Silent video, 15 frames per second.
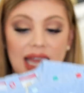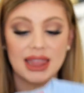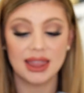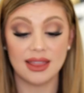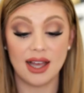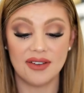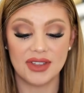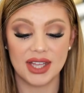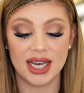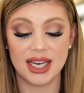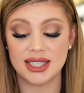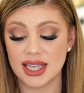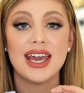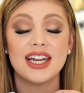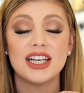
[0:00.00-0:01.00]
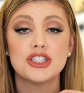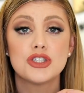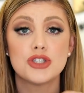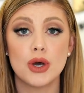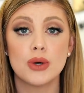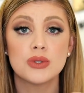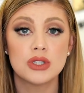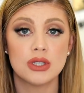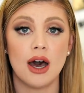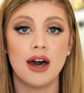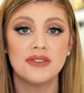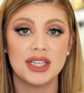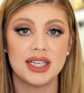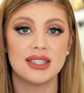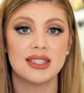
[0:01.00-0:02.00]
I love this. It is so
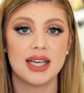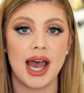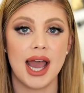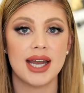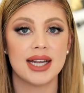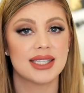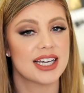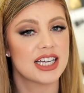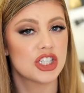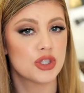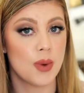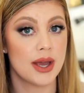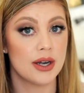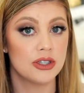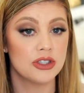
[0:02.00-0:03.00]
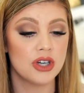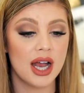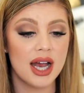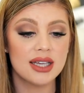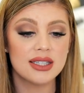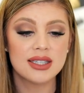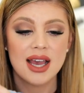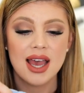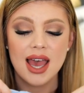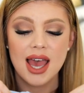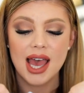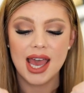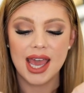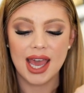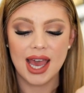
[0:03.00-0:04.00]
soft inside. It's like a sweater dress.
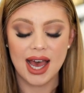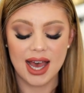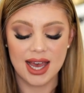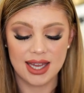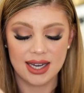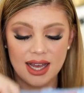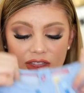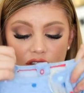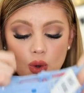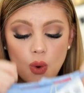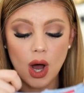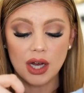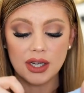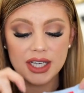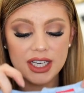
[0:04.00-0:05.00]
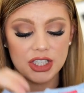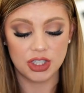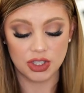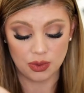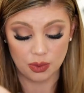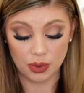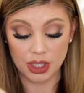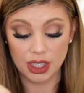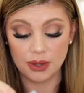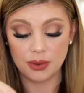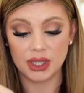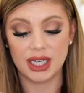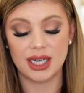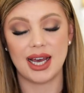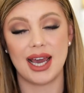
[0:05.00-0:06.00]
And the quality is just really,
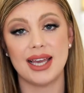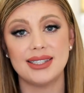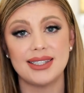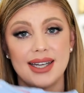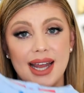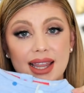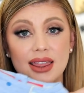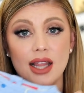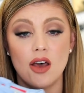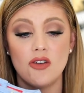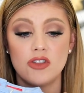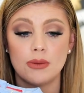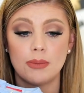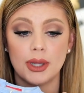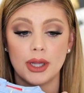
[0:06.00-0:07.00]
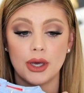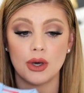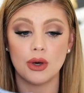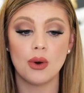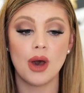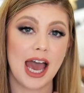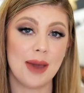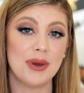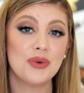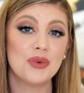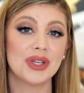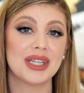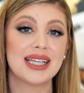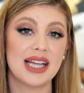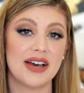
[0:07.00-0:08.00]
really nice. And I love the blue. I've been
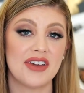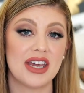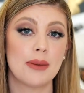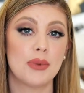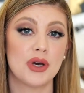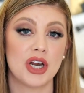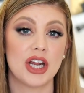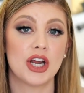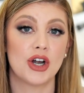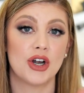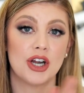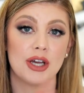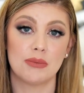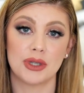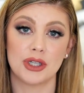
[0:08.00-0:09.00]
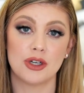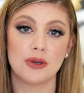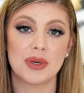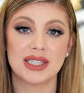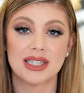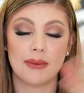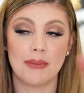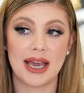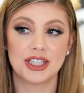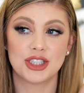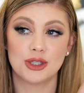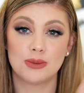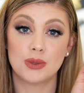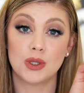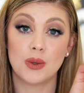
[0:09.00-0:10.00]
really loving putting her in blue because it makes
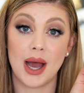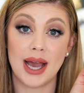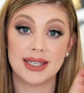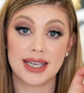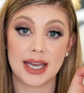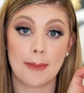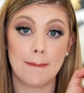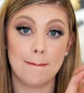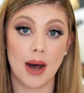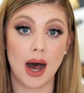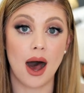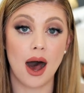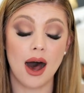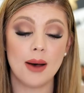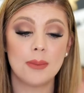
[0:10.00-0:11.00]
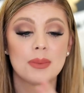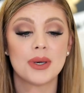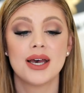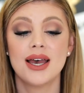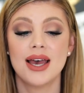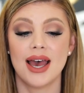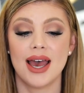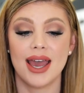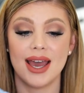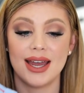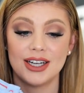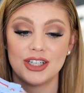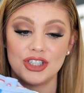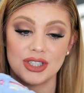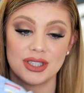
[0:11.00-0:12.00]
her blue eyes like pop.
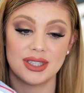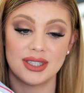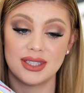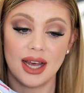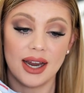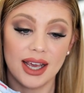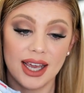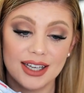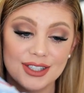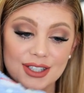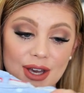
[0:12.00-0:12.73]
And it's just stunning.